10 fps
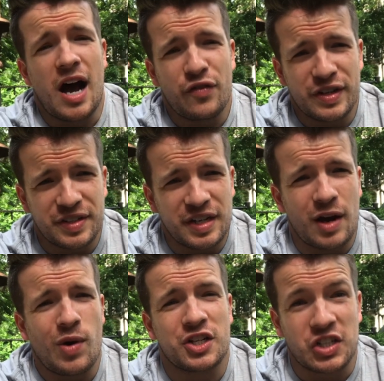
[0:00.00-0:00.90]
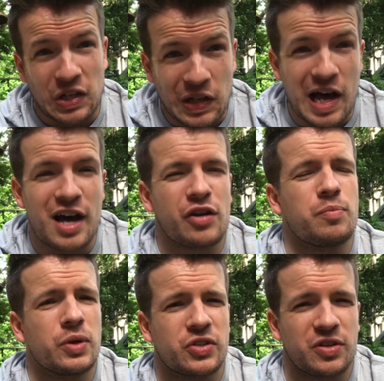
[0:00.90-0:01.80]
Obviously, I watched a lot
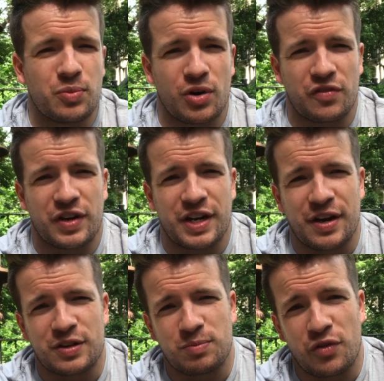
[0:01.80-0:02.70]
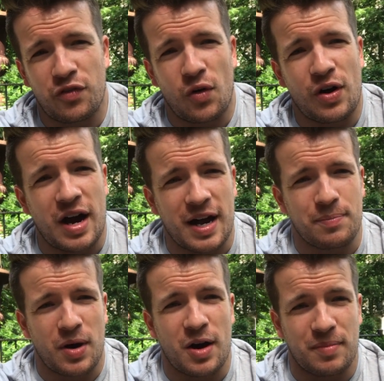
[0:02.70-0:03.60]
of boosted board videos before I
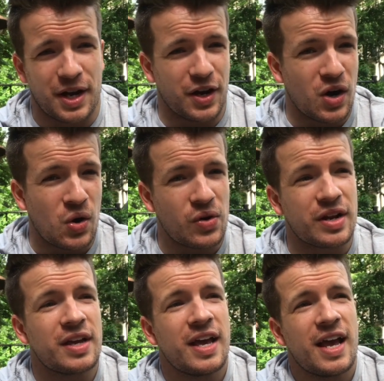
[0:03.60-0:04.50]
bought my own,